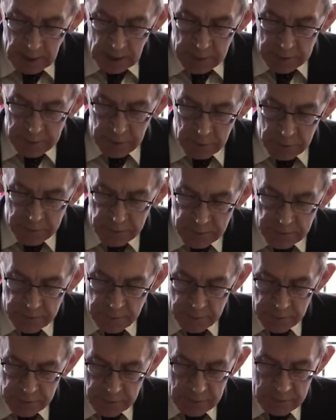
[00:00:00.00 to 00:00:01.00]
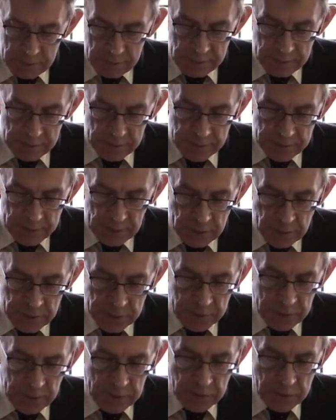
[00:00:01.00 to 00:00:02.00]
So this
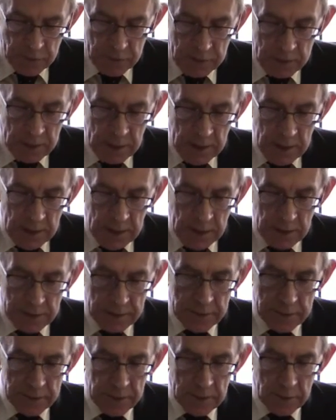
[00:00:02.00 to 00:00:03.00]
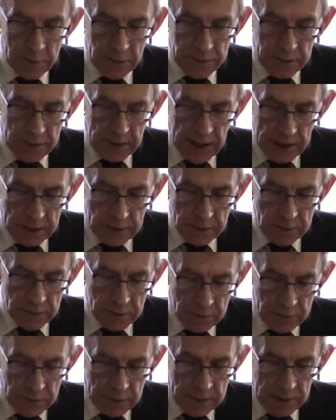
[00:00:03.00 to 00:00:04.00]
legislation, as I say, was enacted
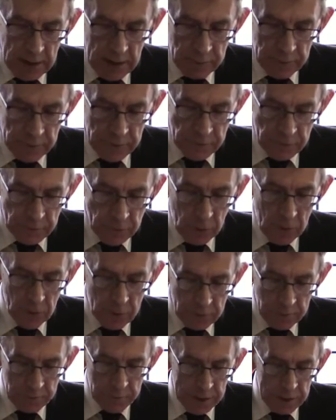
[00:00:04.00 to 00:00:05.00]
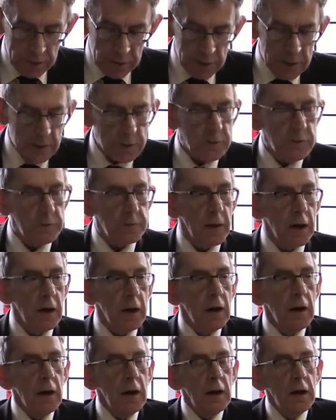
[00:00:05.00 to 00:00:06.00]
during that short period.
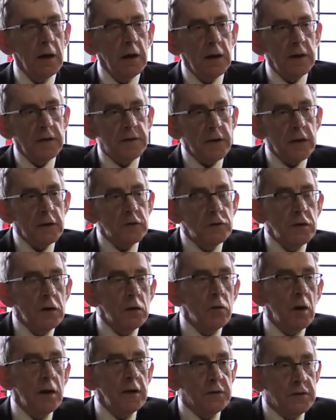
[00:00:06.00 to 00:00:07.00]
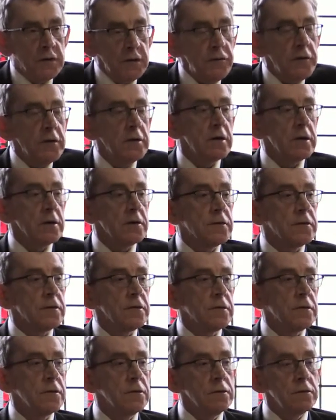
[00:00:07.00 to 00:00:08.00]
It's actually quite difficult
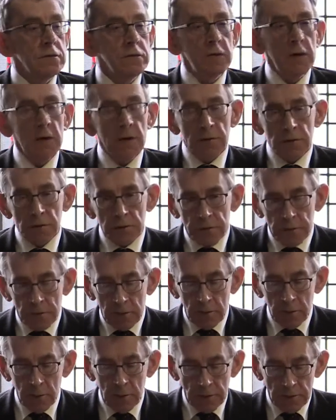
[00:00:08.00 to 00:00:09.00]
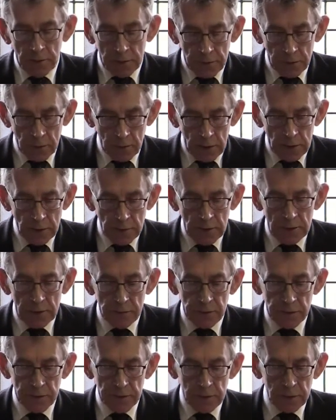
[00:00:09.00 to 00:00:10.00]
to discuss. There's a great deal
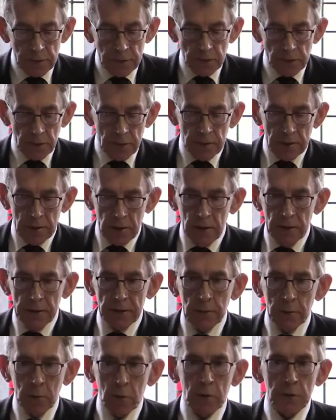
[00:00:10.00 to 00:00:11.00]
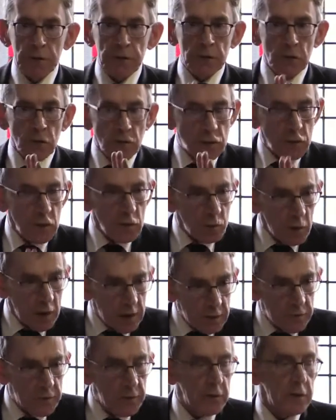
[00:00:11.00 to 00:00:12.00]
of research done on the more social
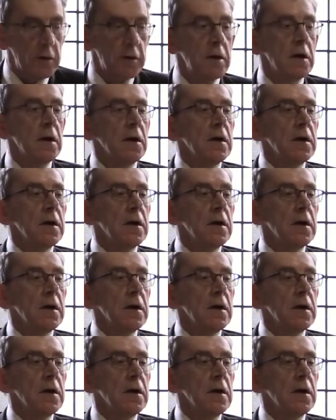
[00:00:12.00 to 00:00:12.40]
welfare